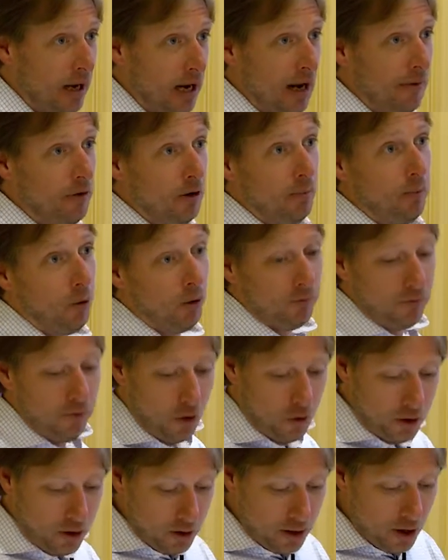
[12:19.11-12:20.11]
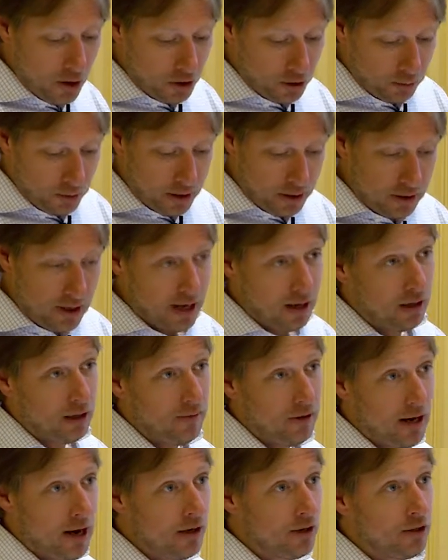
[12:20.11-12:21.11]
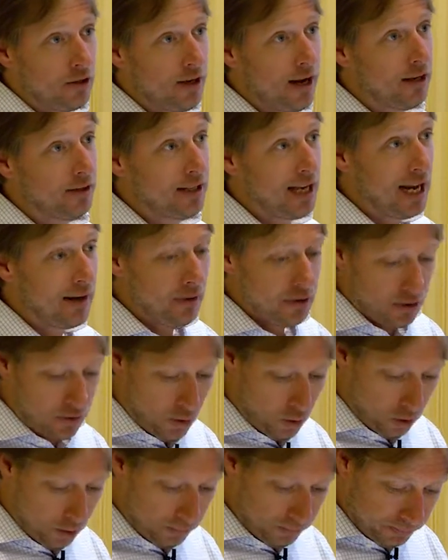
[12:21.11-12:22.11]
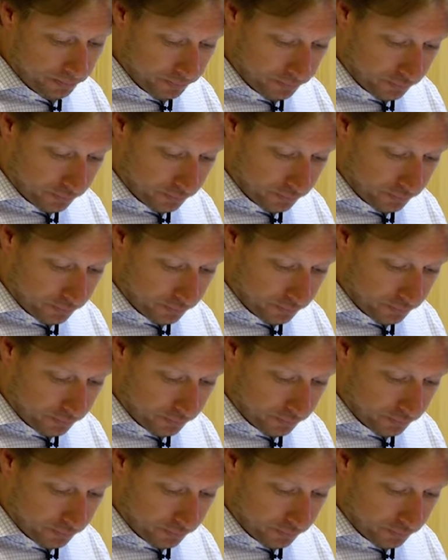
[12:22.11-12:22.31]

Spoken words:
If your portfolio goes 3 standard deviations outside of its norm,